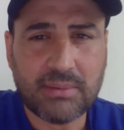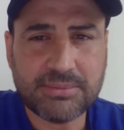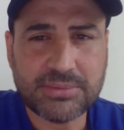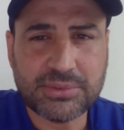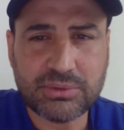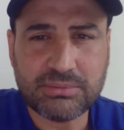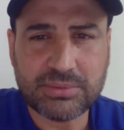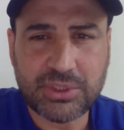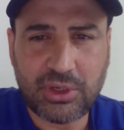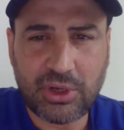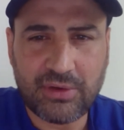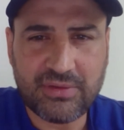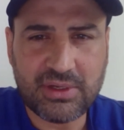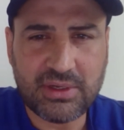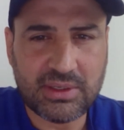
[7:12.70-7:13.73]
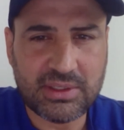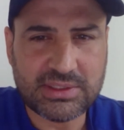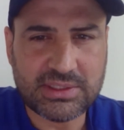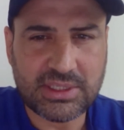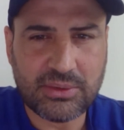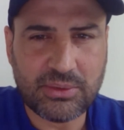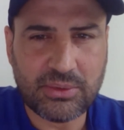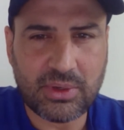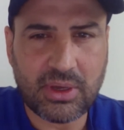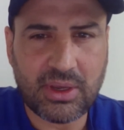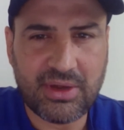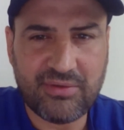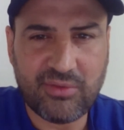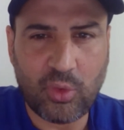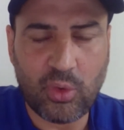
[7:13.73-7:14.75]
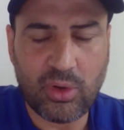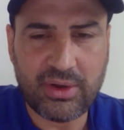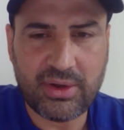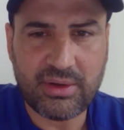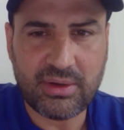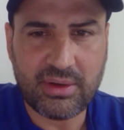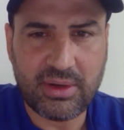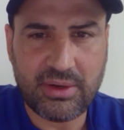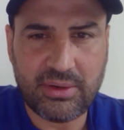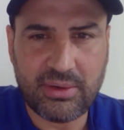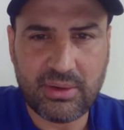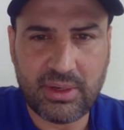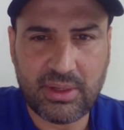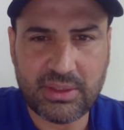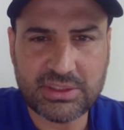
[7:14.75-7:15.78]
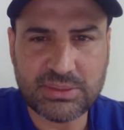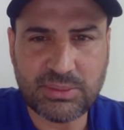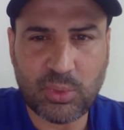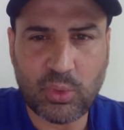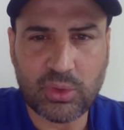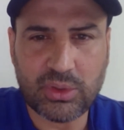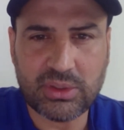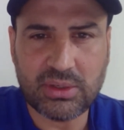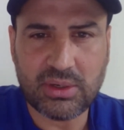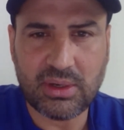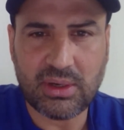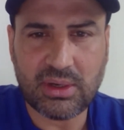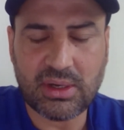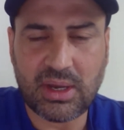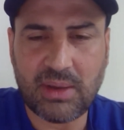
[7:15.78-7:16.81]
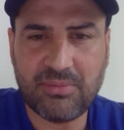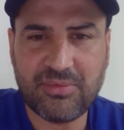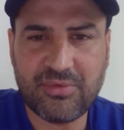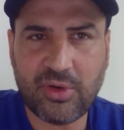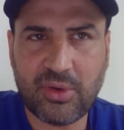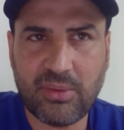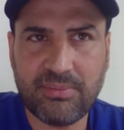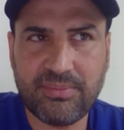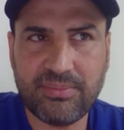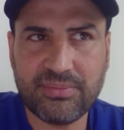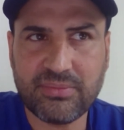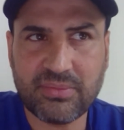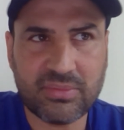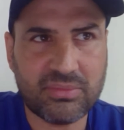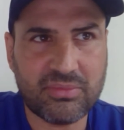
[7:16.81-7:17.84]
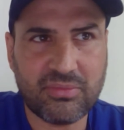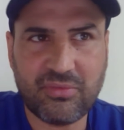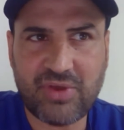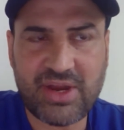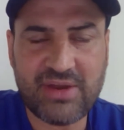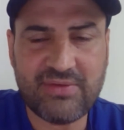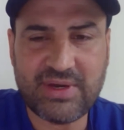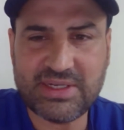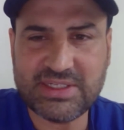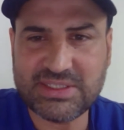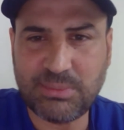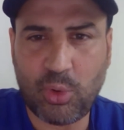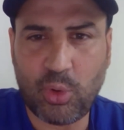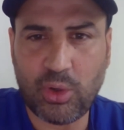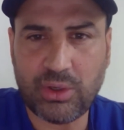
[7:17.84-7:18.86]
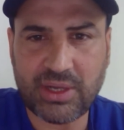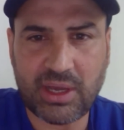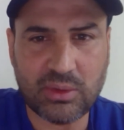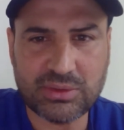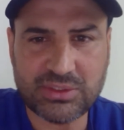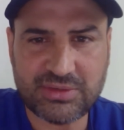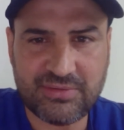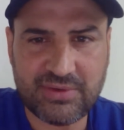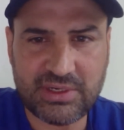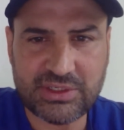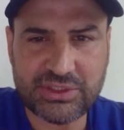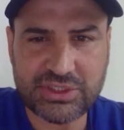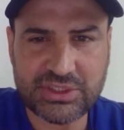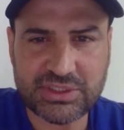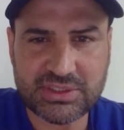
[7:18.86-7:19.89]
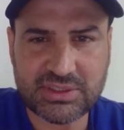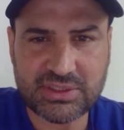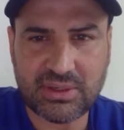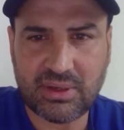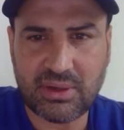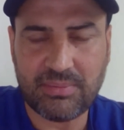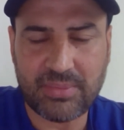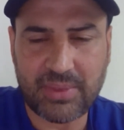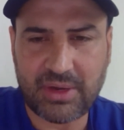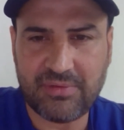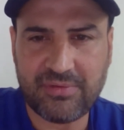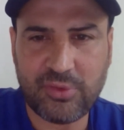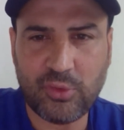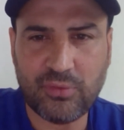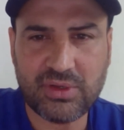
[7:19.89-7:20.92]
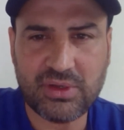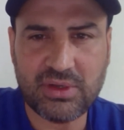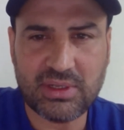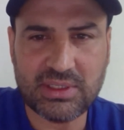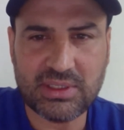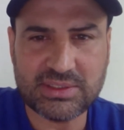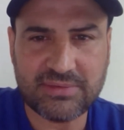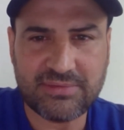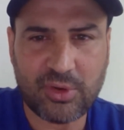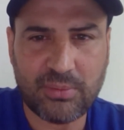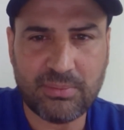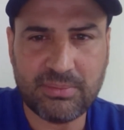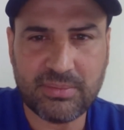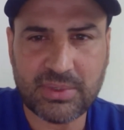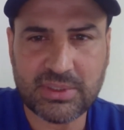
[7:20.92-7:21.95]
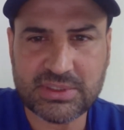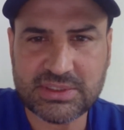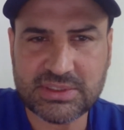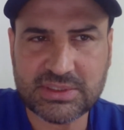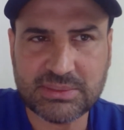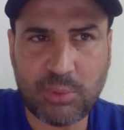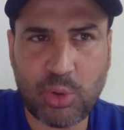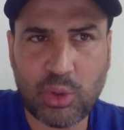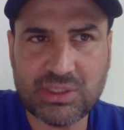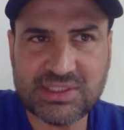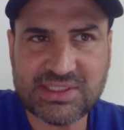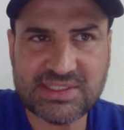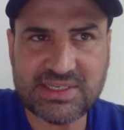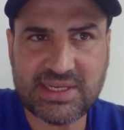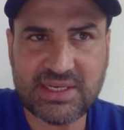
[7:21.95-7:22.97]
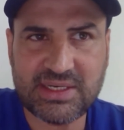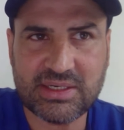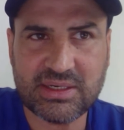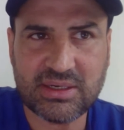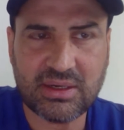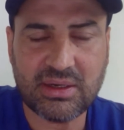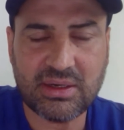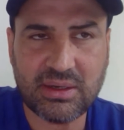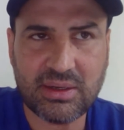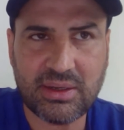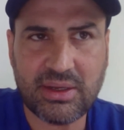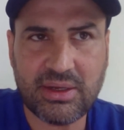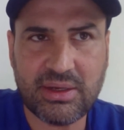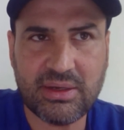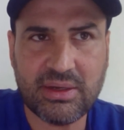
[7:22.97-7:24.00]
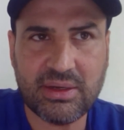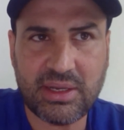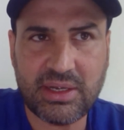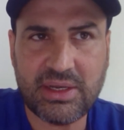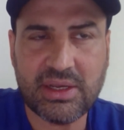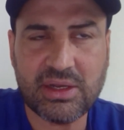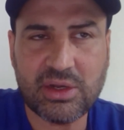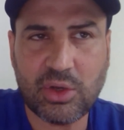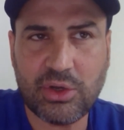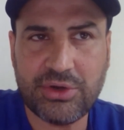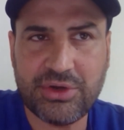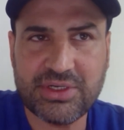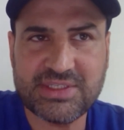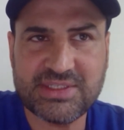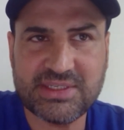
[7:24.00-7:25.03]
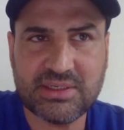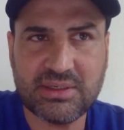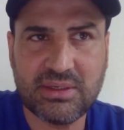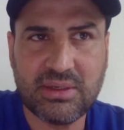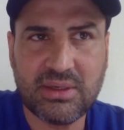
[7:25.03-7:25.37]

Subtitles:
So a lot of the girls that are involved in the sport come from very small towns and villages. And a few of the girls are from a small state in India called Orissa.